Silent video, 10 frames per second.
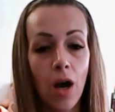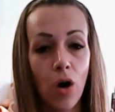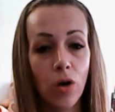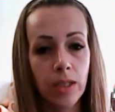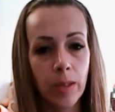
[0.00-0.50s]

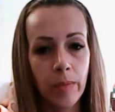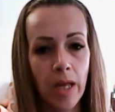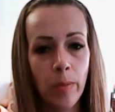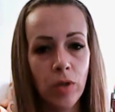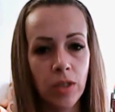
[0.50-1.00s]
On
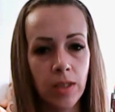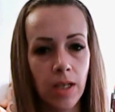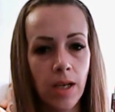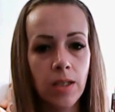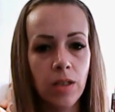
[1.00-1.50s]
September
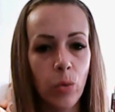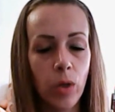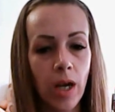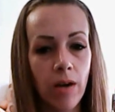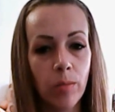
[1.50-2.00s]
6th, we
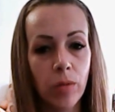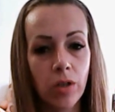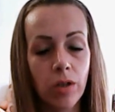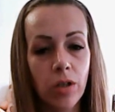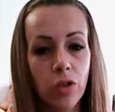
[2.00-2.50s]
have
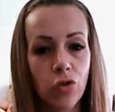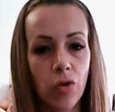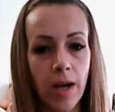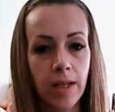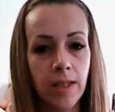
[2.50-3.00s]
Mercury
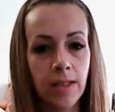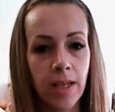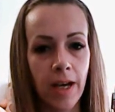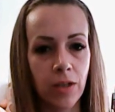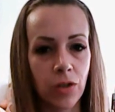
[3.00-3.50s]
trining
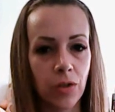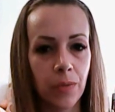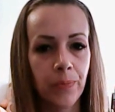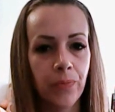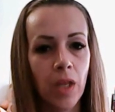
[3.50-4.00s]
Saturn.
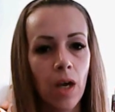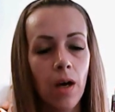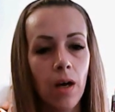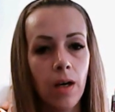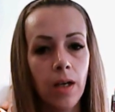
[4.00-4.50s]

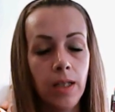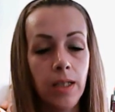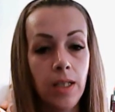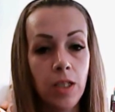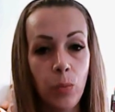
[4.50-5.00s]
In
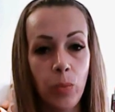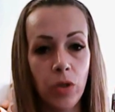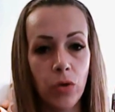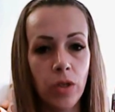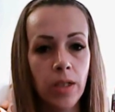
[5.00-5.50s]
this
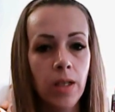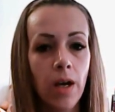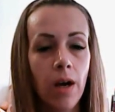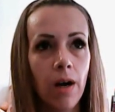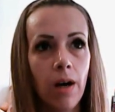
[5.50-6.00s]
period,
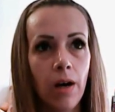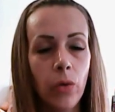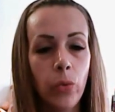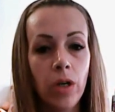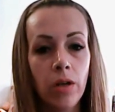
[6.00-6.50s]

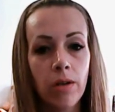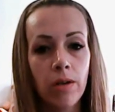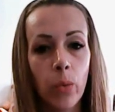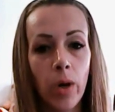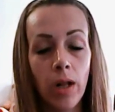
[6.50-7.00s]
we are
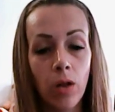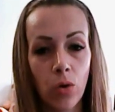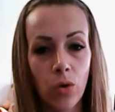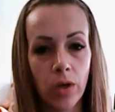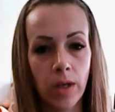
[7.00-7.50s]
well
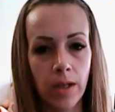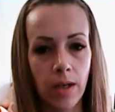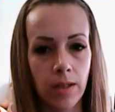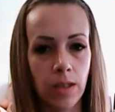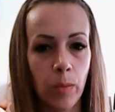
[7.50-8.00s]

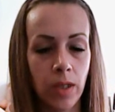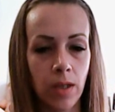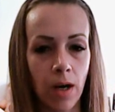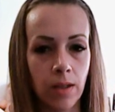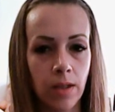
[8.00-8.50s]
organized,
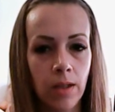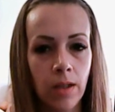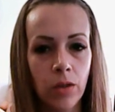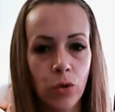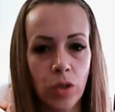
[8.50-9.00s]
methodical,
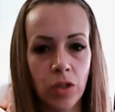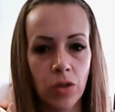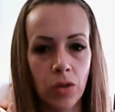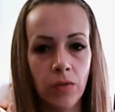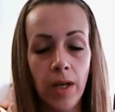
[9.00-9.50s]

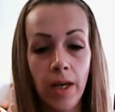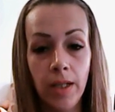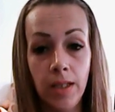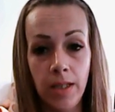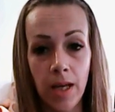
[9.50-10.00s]
reserved, and
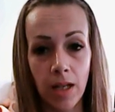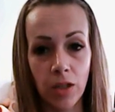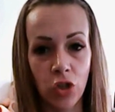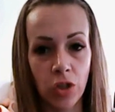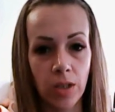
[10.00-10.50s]

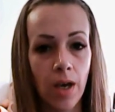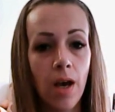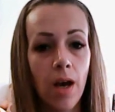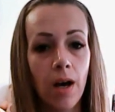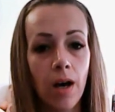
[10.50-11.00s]
intelligent,
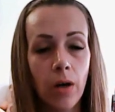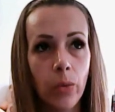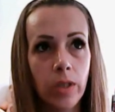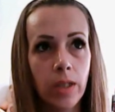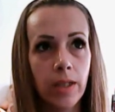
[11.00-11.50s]

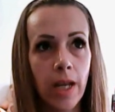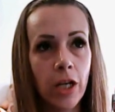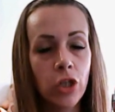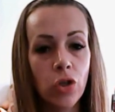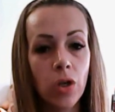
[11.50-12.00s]
with a
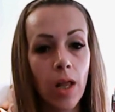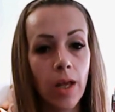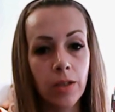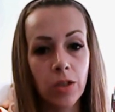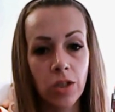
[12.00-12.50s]
natural
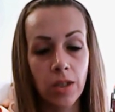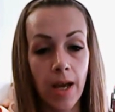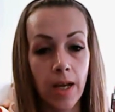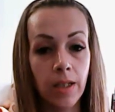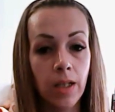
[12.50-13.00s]

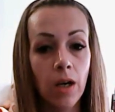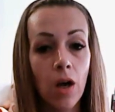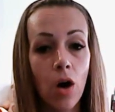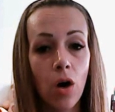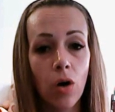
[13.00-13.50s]
understanding
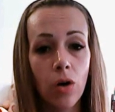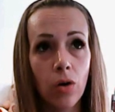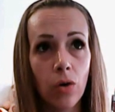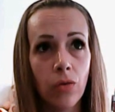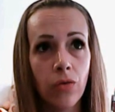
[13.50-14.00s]

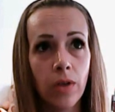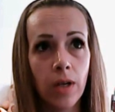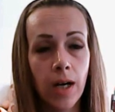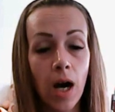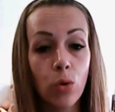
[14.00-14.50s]
of
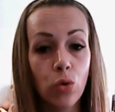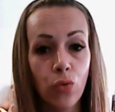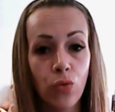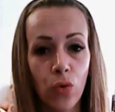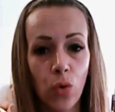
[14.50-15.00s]
how to
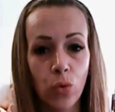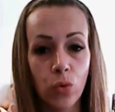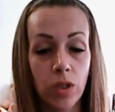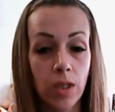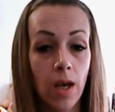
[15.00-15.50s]

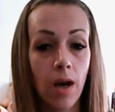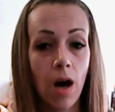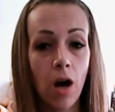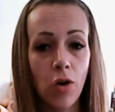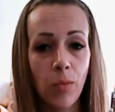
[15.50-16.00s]
focus
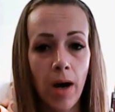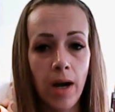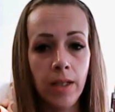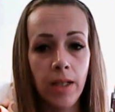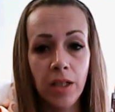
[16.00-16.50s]
our
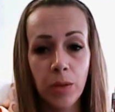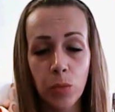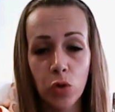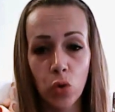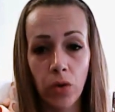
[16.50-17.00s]
mind and
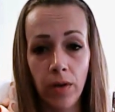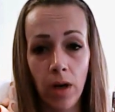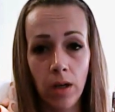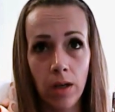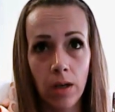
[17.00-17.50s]

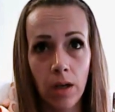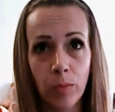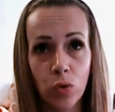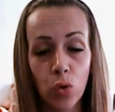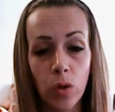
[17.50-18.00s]

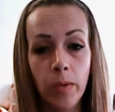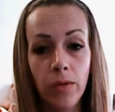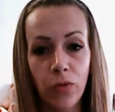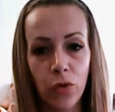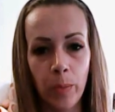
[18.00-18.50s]
absorb
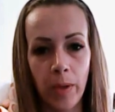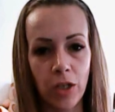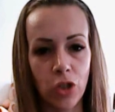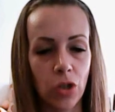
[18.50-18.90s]
information.